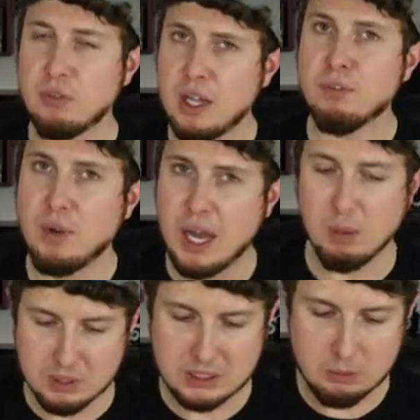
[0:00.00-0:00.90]
off that
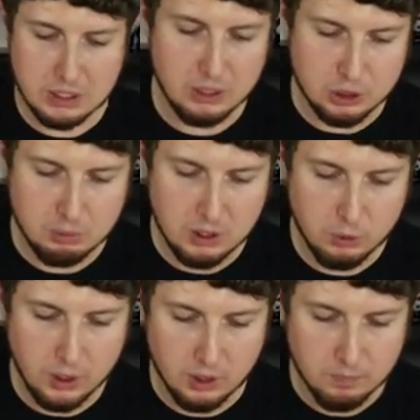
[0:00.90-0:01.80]
vibe. It seems like it should be
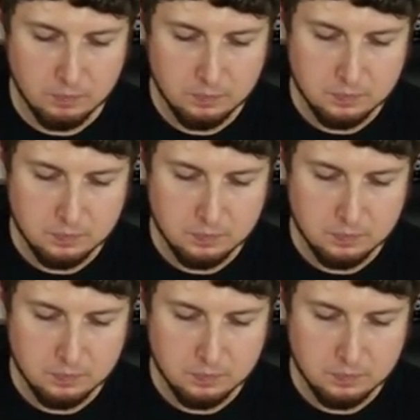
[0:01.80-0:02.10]
a rare.